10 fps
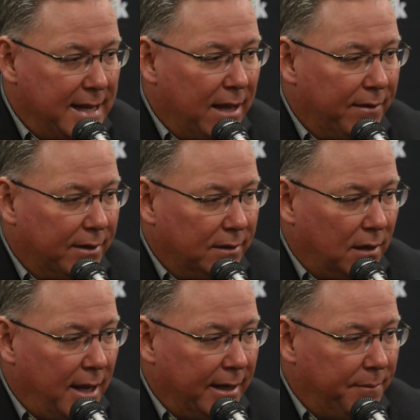Now they're in the
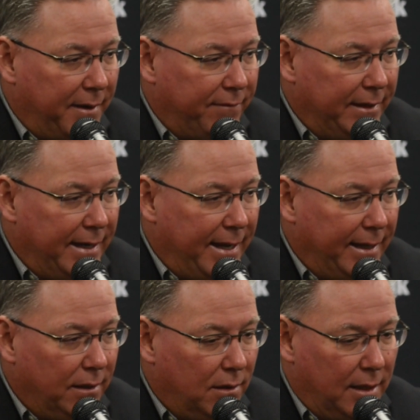lineup every
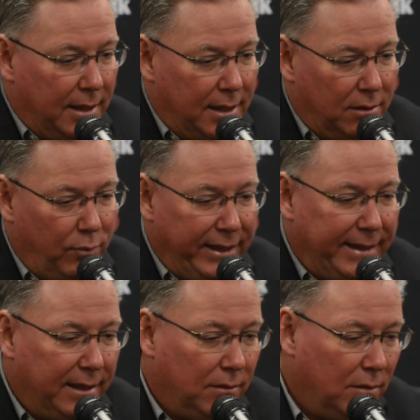day. And
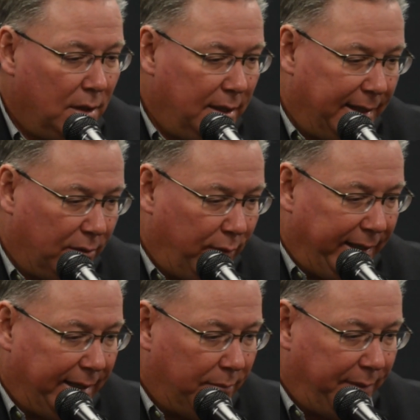weekend
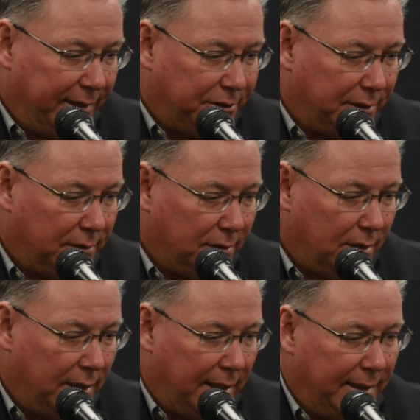pitching
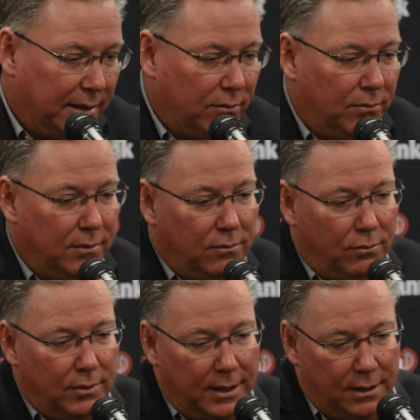and hitting
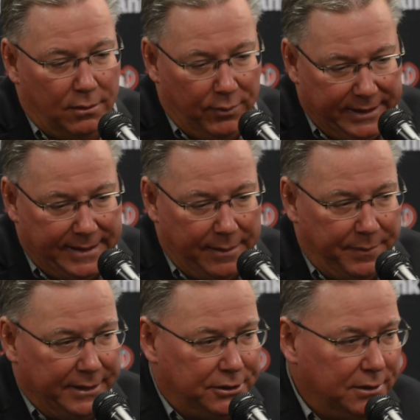weekday
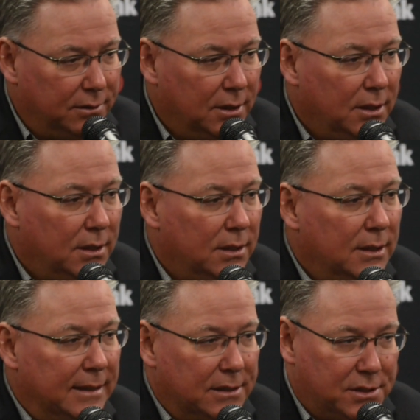pitching
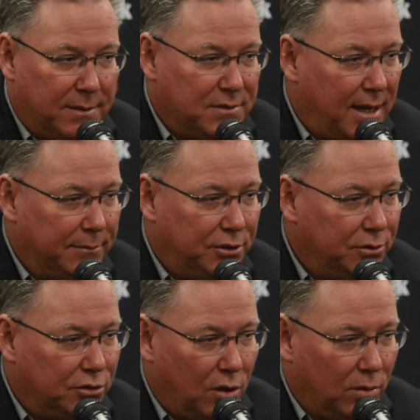is sometimes
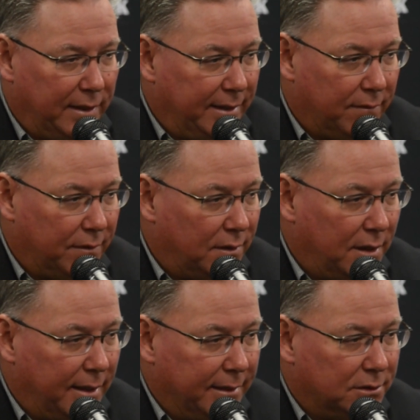two totally different
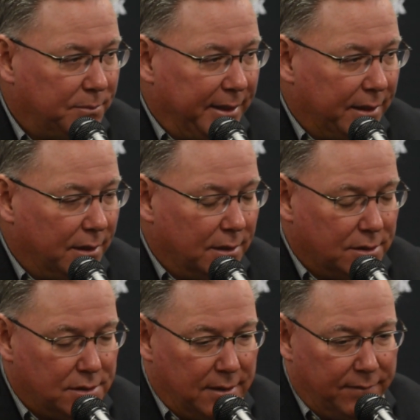things
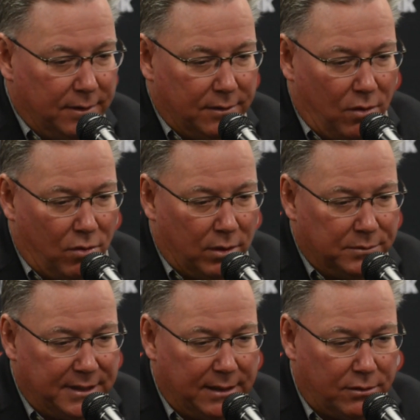because of the
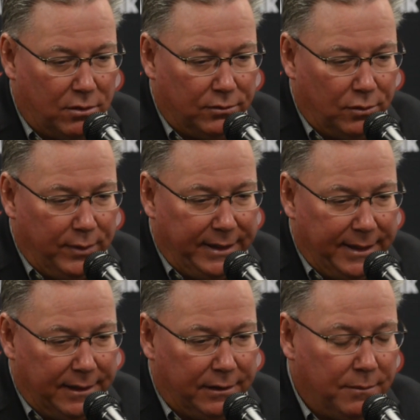arms that throw in the
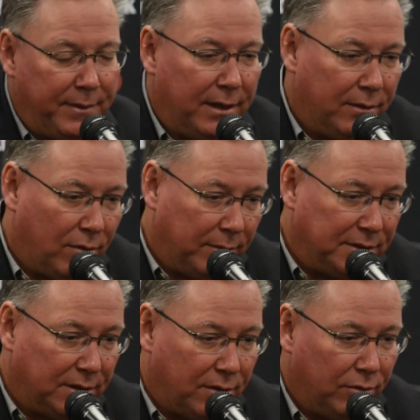weekend compared to the
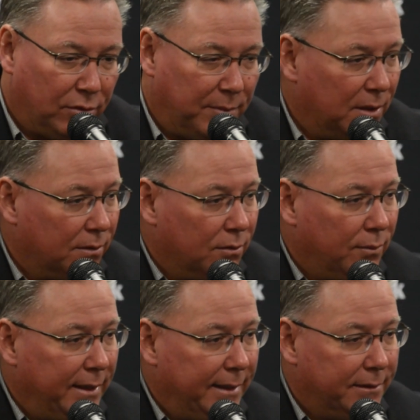arms that throw in the middle of
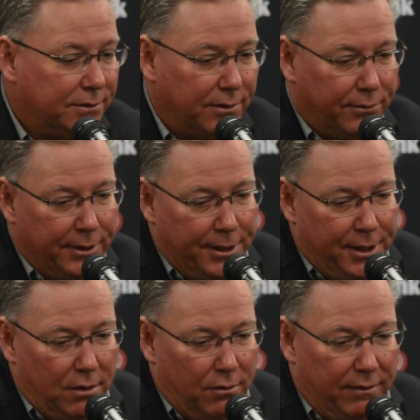the week. So
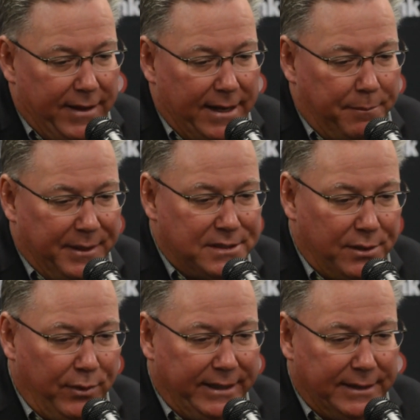we've got a
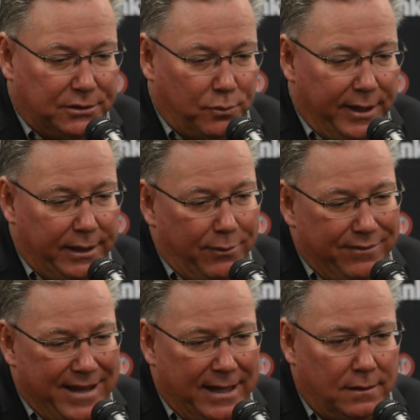busy week this week.
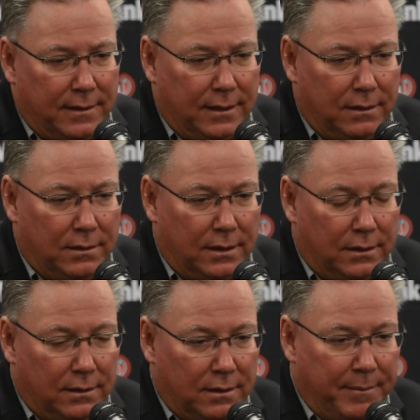We've got
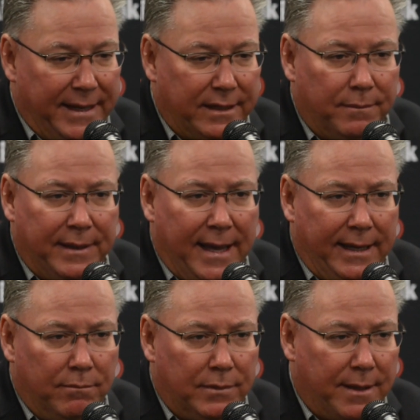the makeup
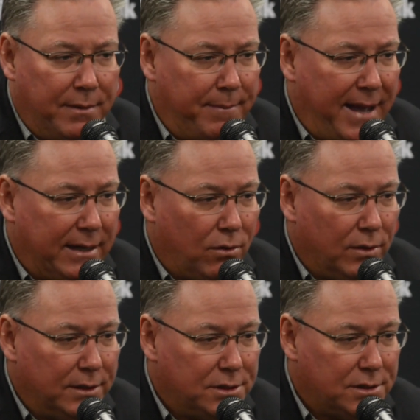game coming back
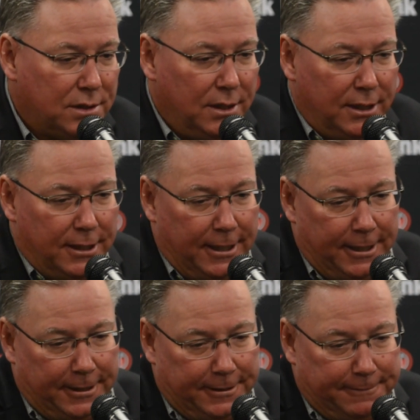on us.
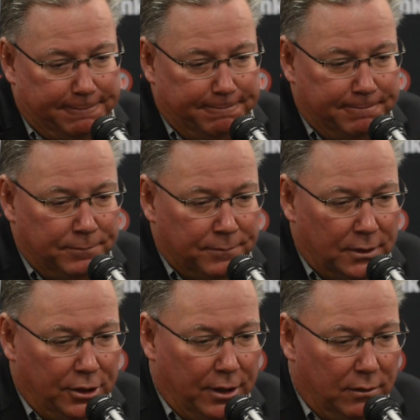
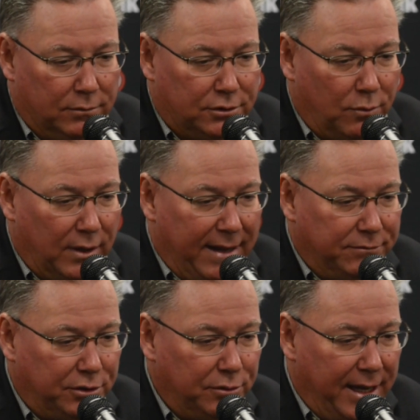You know, so we'll
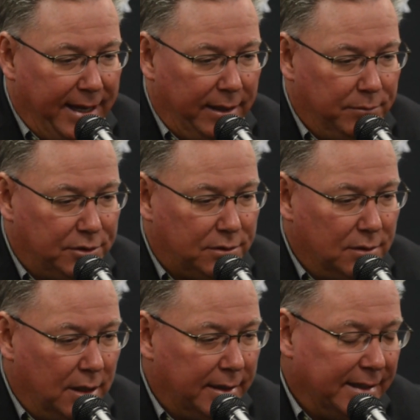have two games
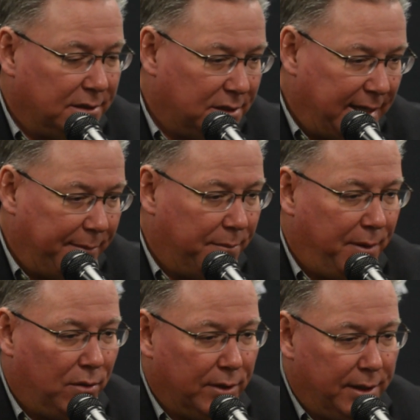against the same
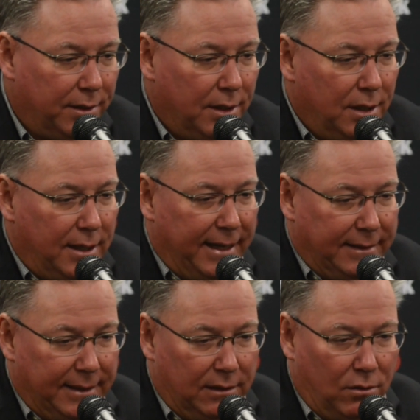opponent. And
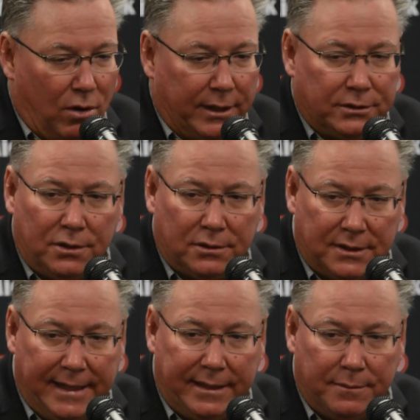then Arkansas
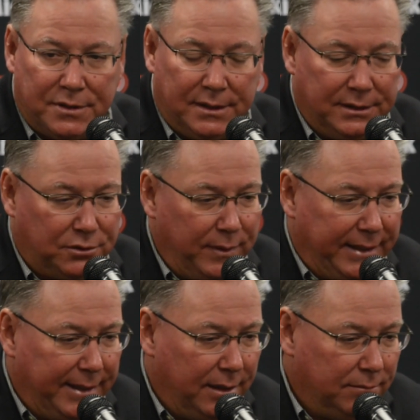State comes in this
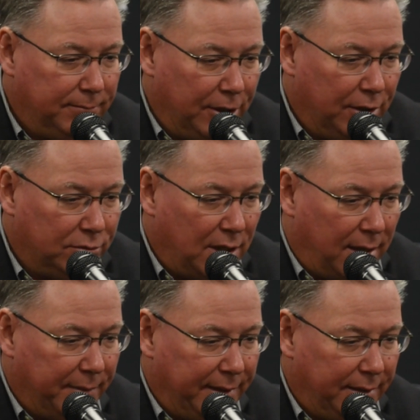weekend. You know,
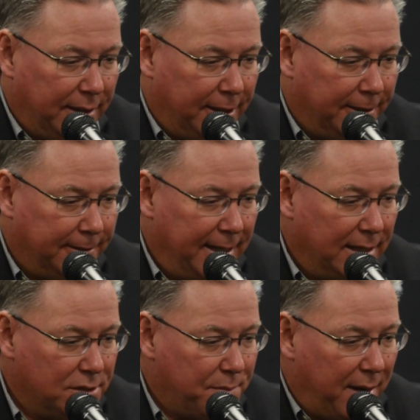Tommy
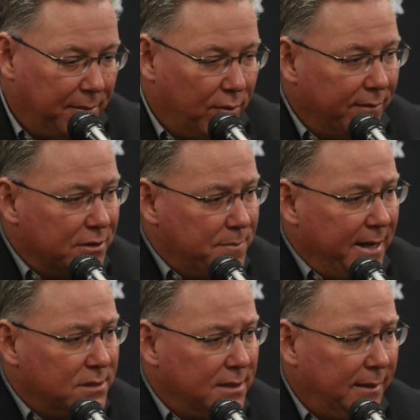has probably one of his
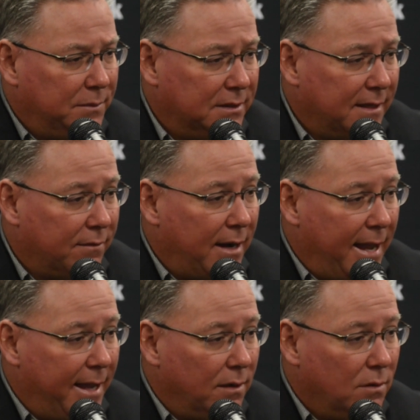best teams he's ever
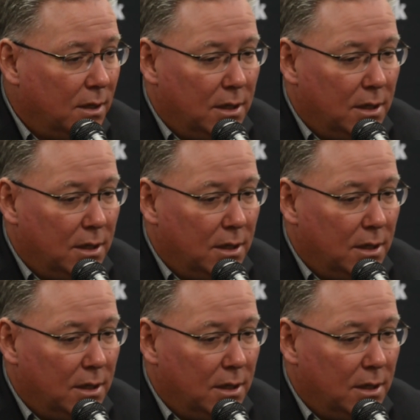had.